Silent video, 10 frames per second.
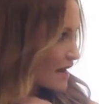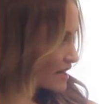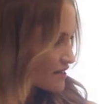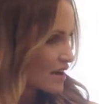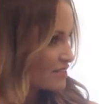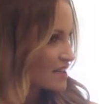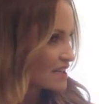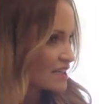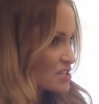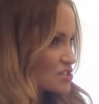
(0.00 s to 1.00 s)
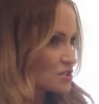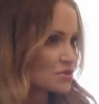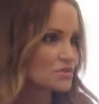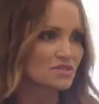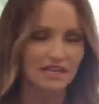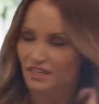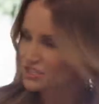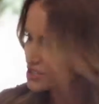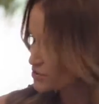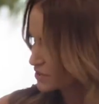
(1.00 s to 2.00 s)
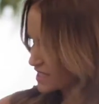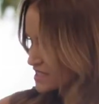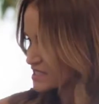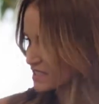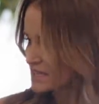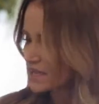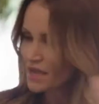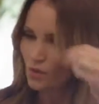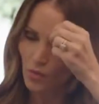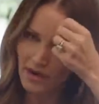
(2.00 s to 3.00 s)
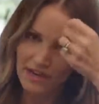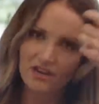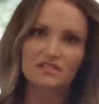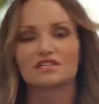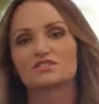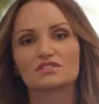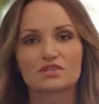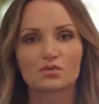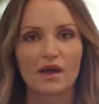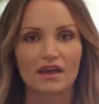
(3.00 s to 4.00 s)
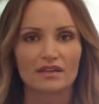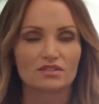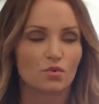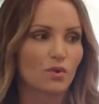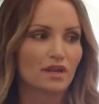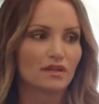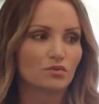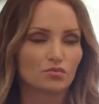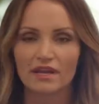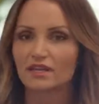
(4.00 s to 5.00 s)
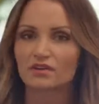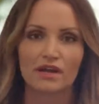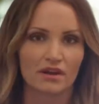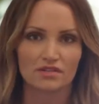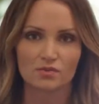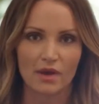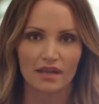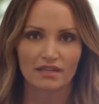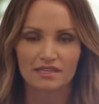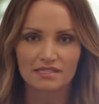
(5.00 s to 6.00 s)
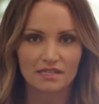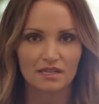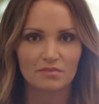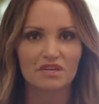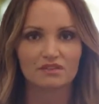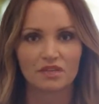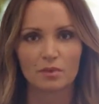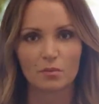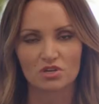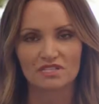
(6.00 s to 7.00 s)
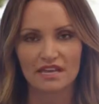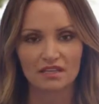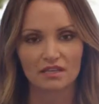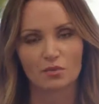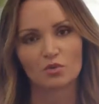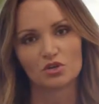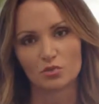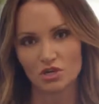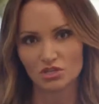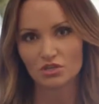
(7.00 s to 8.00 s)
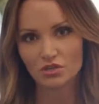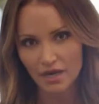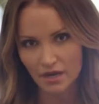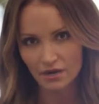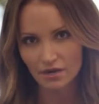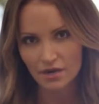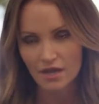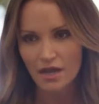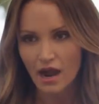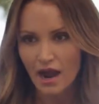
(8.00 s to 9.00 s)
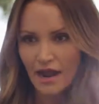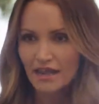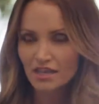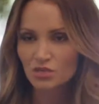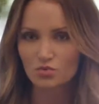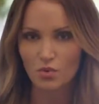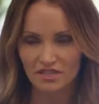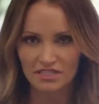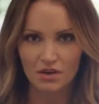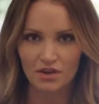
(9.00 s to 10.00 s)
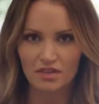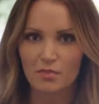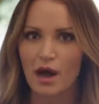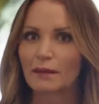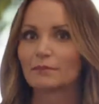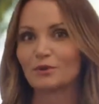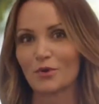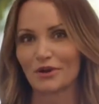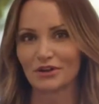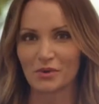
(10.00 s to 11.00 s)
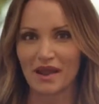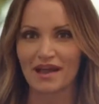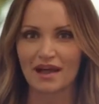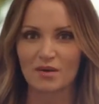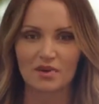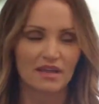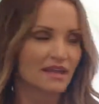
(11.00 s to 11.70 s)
I never have any issues, and it's just really easy. When hair extensions are wet, when regular hair is wet, it's gonna be a little bit more tangly. And when you're brushing your hair, you wanna start at the bottom and work your way up.